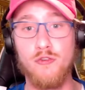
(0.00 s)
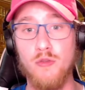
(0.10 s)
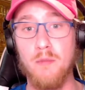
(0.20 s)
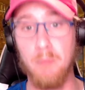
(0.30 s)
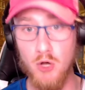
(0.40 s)
to
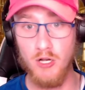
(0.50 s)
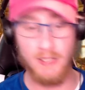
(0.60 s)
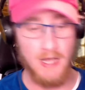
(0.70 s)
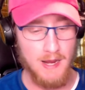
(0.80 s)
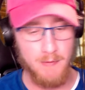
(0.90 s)
the book,
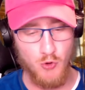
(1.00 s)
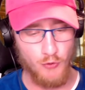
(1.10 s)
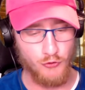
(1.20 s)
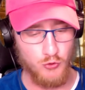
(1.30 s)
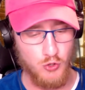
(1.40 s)
I am going
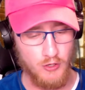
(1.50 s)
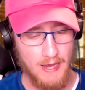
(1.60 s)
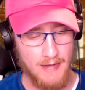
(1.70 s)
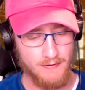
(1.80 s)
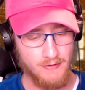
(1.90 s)
to look
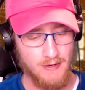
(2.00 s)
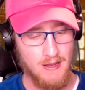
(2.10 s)
at